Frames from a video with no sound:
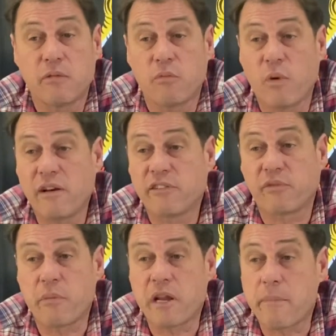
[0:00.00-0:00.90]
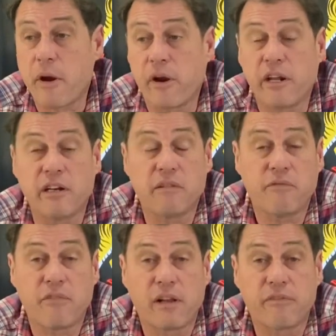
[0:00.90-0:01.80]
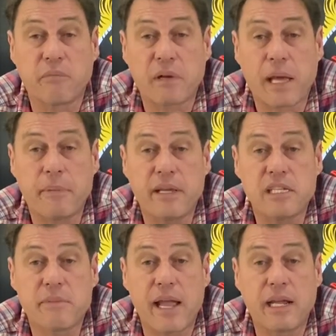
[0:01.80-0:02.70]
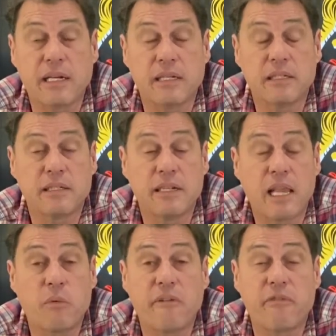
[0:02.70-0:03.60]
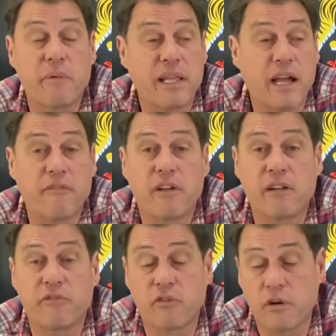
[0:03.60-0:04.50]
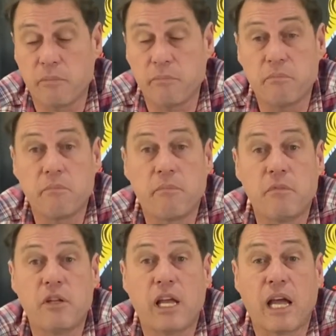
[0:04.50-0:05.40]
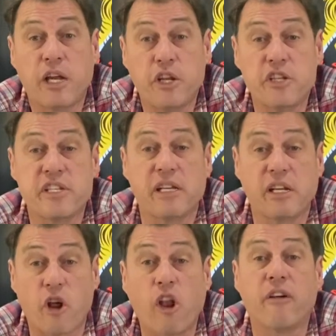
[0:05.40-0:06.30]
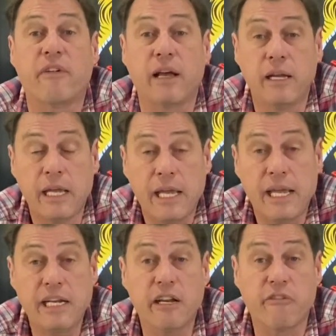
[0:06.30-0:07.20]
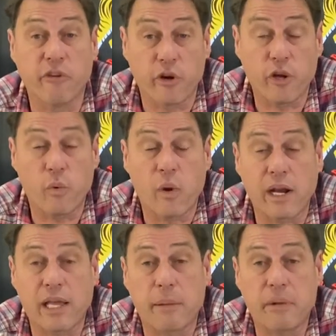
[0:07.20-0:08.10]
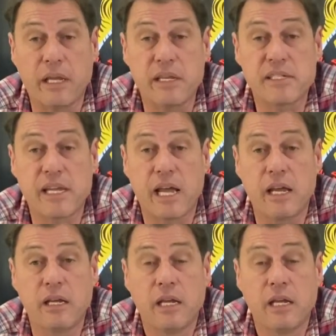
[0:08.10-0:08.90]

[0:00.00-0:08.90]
one's from an American fella from a couple of years back, and another one from a young fella from New Zealand, Oliver. He did a very good one a couple of years ago.